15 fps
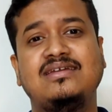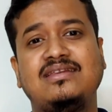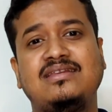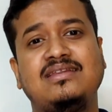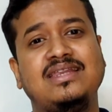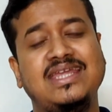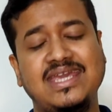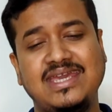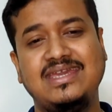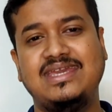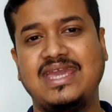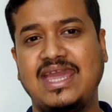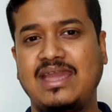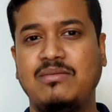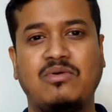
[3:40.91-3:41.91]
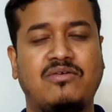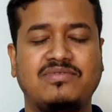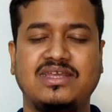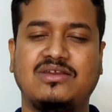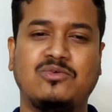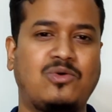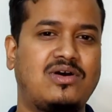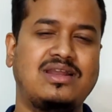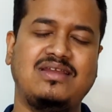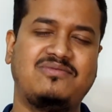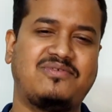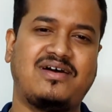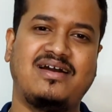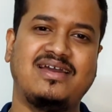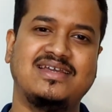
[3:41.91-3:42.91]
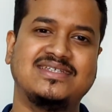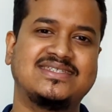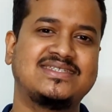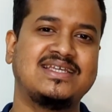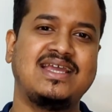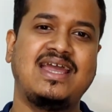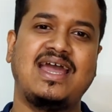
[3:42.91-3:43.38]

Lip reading: league game of the qualifiers,